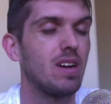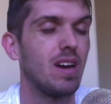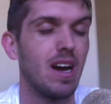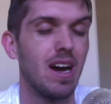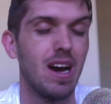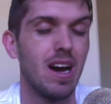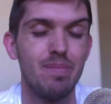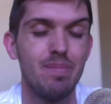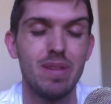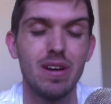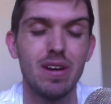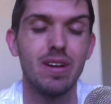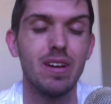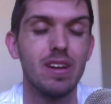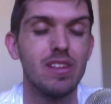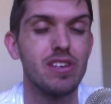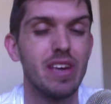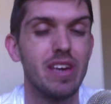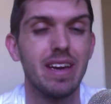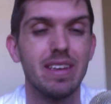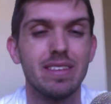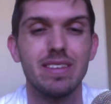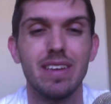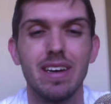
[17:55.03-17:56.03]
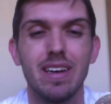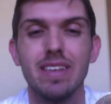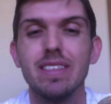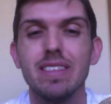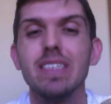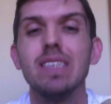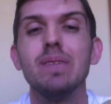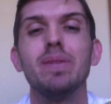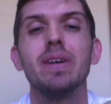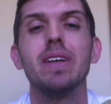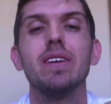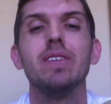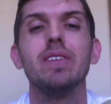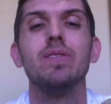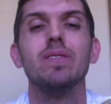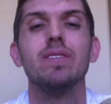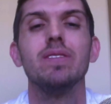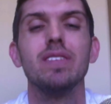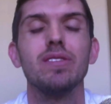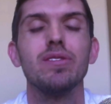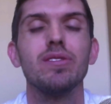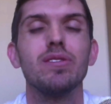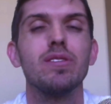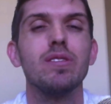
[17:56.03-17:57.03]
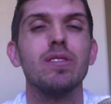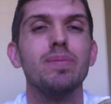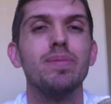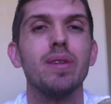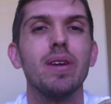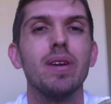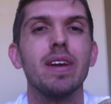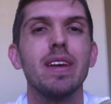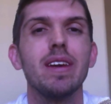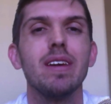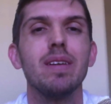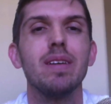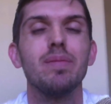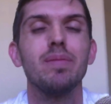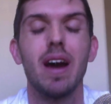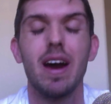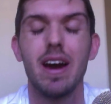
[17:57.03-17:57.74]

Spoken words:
I'm not going to chastise anybody who is in group breaking.